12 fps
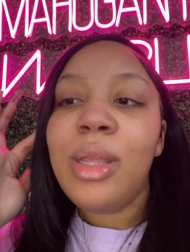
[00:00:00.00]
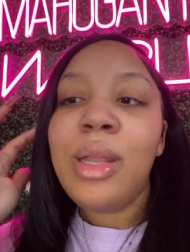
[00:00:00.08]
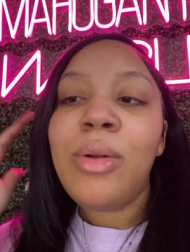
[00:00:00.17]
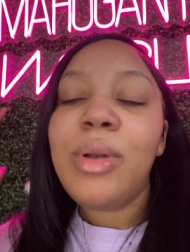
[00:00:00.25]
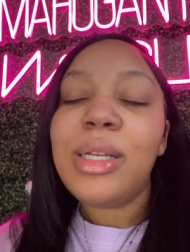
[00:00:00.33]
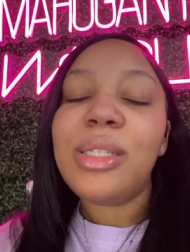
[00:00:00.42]
it
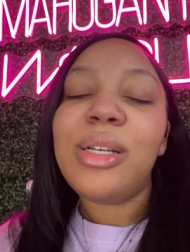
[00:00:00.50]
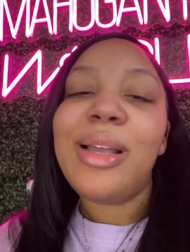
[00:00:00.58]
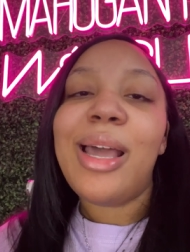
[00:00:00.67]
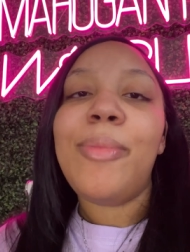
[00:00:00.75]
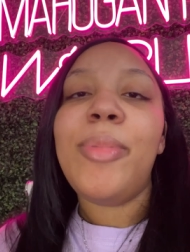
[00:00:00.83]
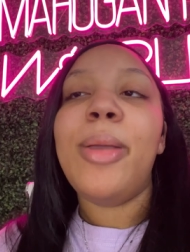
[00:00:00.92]
don't necessarily
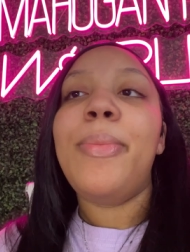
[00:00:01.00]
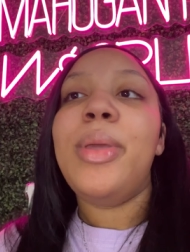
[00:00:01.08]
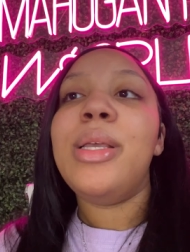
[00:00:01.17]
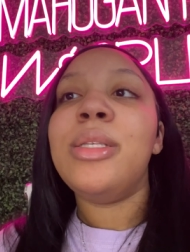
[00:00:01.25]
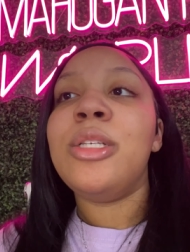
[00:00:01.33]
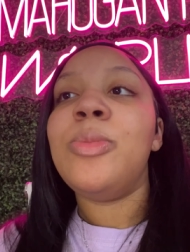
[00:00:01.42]
got to be a
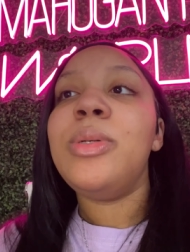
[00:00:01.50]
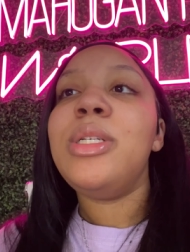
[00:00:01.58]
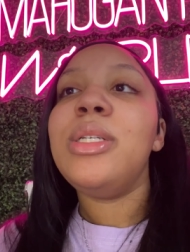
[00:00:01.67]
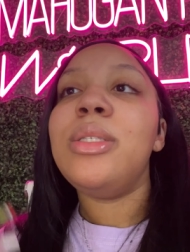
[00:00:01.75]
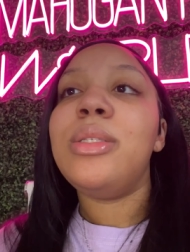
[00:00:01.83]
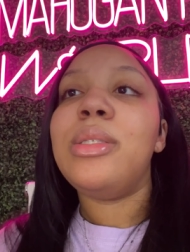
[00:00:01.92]
business, but
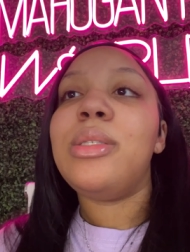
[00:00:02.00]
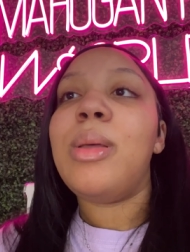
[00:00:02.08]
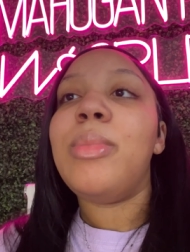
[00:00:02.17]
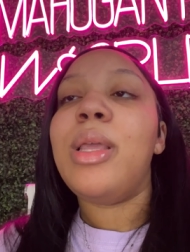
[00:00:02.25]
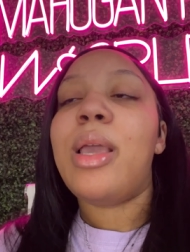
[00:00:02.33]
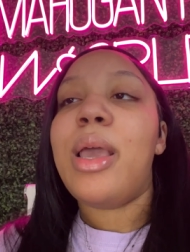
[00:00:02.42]
just
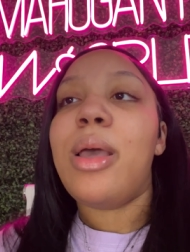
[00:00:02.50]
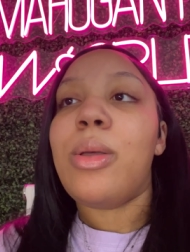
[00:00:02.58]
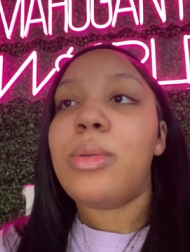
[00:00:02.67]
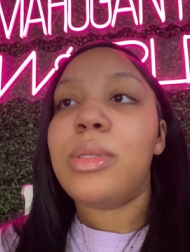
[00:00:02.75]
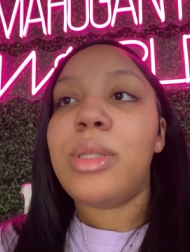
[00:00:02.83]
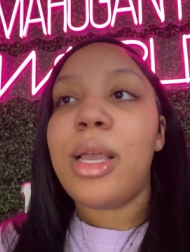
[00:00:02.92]
something
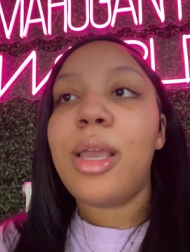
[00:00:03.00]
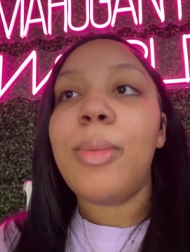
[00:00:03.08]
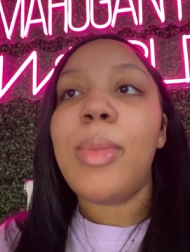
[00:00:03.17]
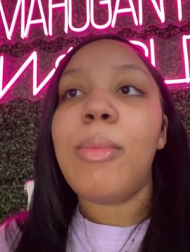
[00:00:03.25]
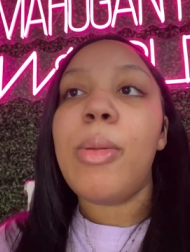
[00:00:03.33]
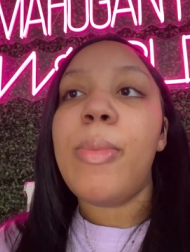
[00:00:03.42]
else that can
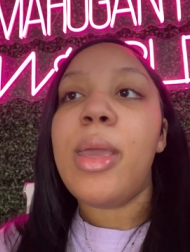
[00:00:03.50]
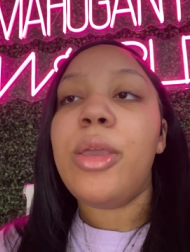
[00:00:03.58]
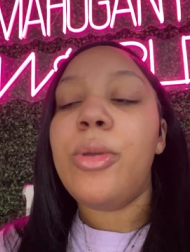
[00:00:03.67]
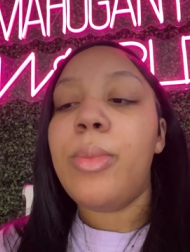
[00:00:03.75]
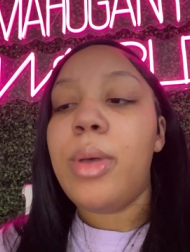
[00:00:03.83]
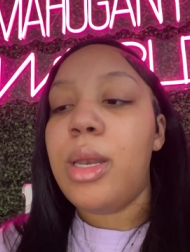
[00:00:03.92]
maybe make
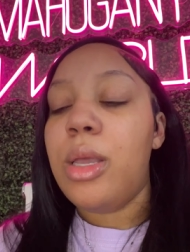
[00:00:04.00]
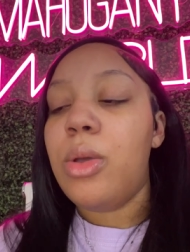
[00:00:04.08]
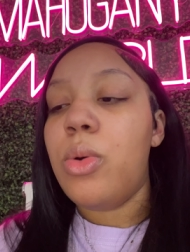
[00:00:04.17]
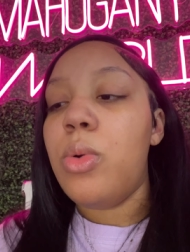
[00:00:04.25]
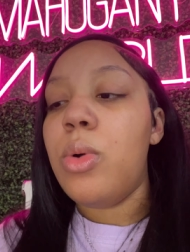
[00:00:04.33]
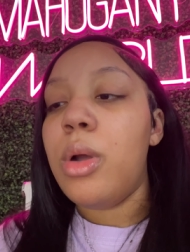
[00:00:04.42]
you money
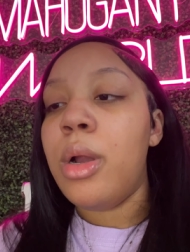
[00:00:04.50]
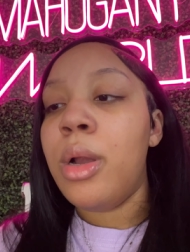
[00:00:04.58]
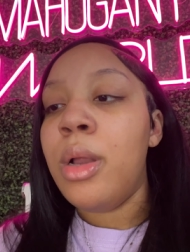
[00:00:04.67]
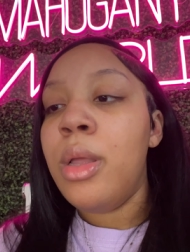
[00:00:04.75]
or